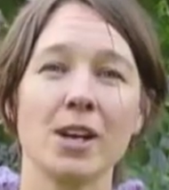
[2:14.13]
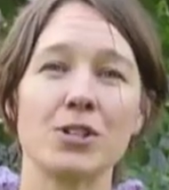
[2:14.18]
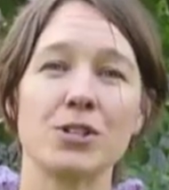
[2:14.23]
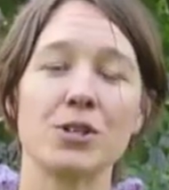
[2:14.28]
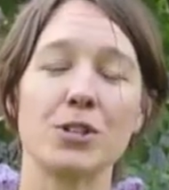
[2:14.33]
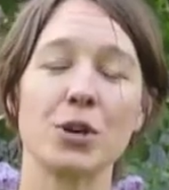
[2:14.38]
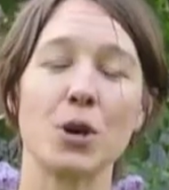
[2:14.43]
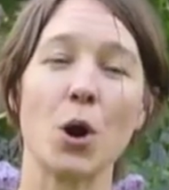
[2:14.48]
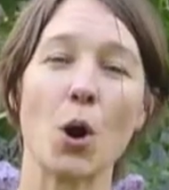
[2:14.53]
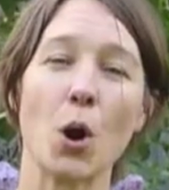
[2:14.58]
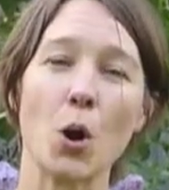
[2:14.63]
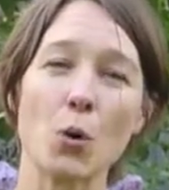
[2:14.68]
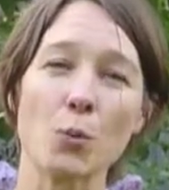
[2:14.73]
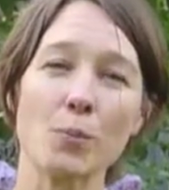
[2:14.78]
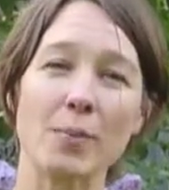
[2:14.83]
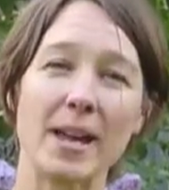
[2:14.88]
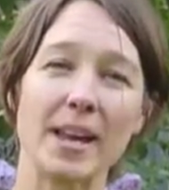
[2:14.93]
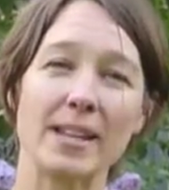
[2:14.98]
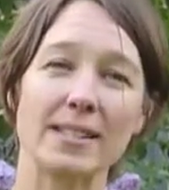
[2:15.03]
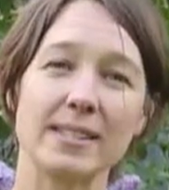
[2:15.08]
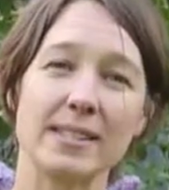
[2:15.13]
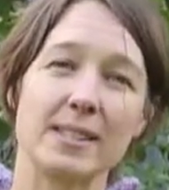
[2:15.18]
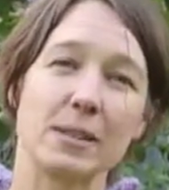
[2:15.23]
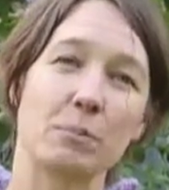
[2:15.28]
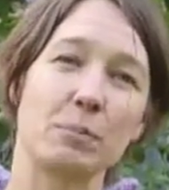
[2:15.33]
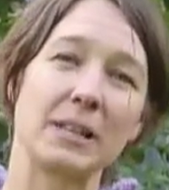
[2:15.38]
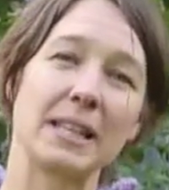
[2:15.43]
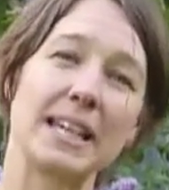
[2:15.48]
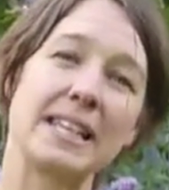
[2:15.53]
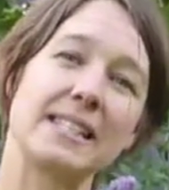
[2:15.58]
So your home base is a
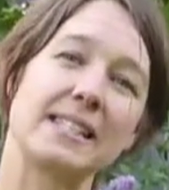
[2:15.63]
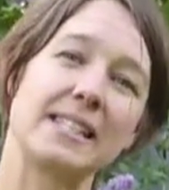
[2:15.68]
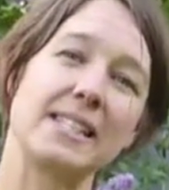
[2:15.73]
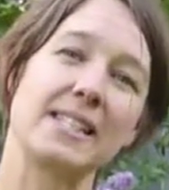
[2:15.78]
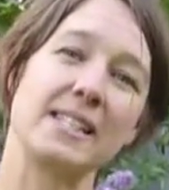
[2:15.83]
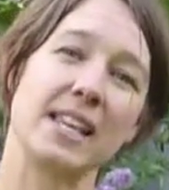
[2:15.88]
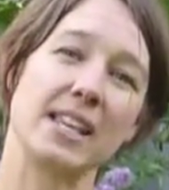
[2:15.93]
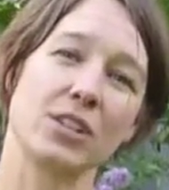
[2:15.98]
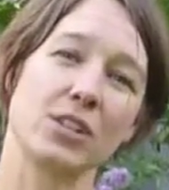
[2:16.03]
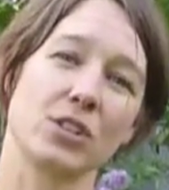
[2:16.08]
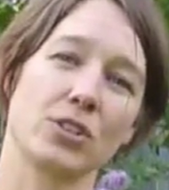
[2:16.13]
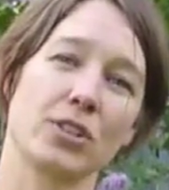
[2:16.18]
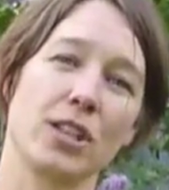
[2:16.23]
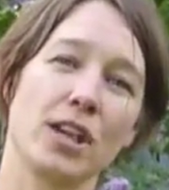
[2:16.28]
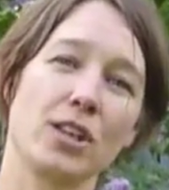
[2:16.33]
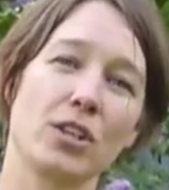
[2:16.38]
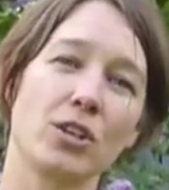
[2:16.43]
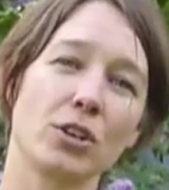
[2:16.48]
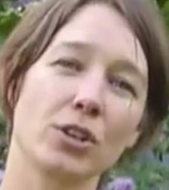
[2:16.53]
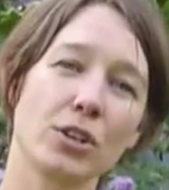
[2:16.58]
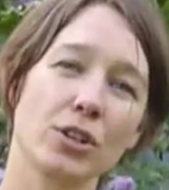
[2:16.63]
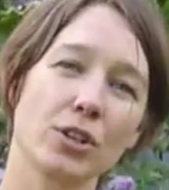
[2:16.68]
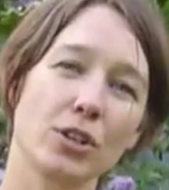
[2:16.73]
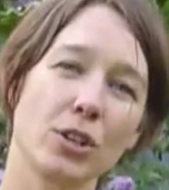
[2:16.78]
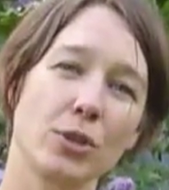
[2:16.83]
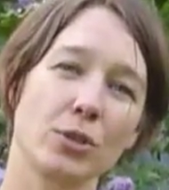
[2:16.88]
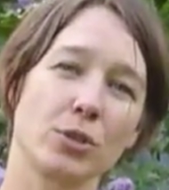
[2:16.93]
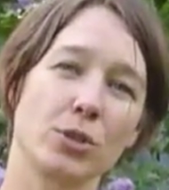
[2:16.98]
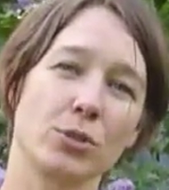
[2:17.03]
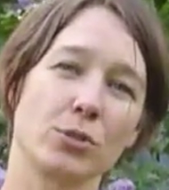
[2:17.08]
place in nature that you're going to
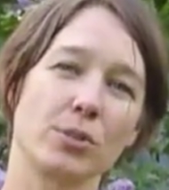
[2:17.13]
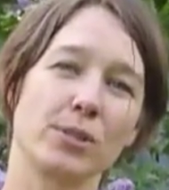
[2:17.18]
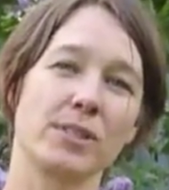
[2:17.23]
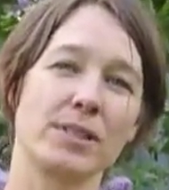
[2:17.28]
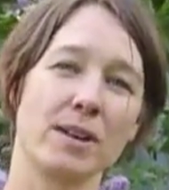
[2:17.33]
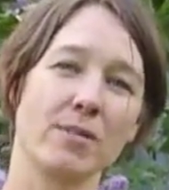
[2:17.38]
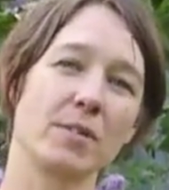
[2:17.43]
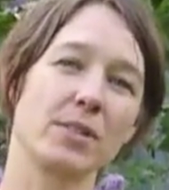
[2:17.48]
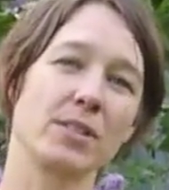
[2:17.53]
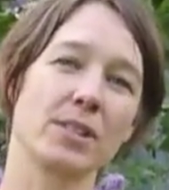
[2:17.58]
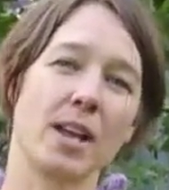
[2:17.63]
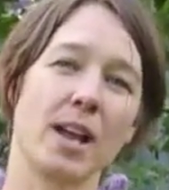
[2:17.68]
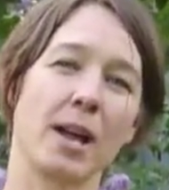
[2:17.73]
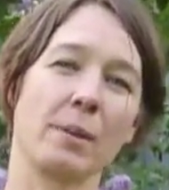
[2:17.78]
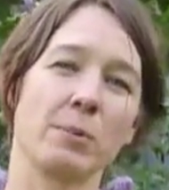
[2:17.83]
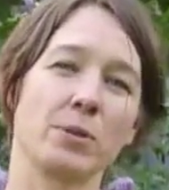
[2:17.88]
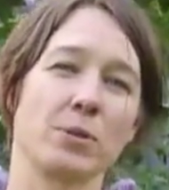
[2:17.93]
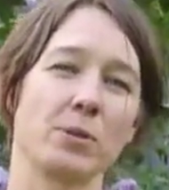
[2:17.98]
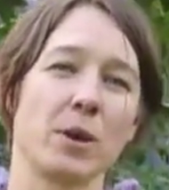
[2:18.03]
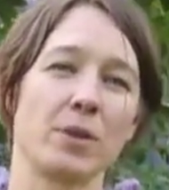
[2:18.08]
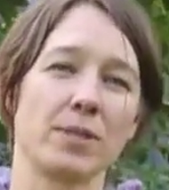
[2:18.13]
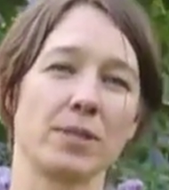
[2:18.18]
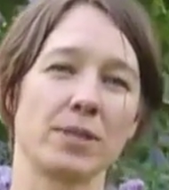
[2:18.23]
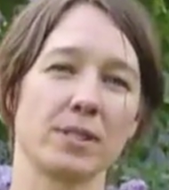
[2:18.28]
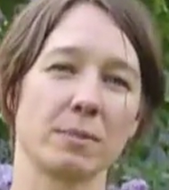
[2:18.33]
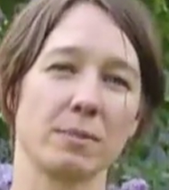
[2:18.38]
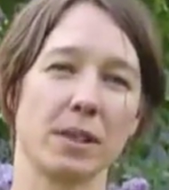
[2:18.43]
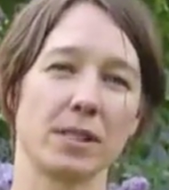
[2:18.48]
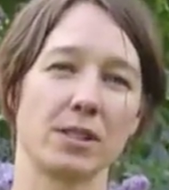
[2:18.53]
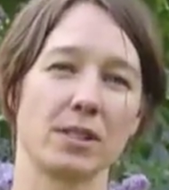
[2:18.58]
go to several times throughout the
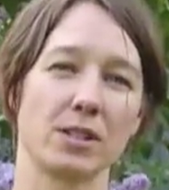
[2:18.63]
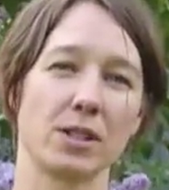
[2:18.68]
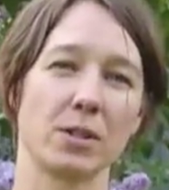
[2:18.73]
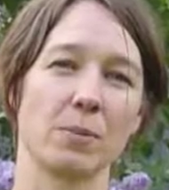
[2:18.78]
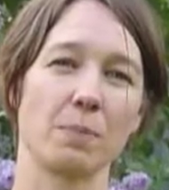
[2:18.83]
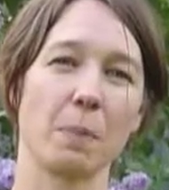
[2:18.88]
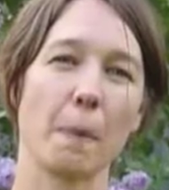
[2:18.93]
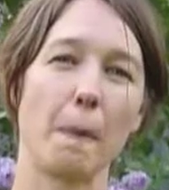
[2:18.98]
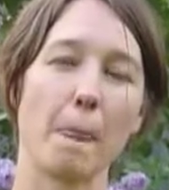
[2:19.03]
semester.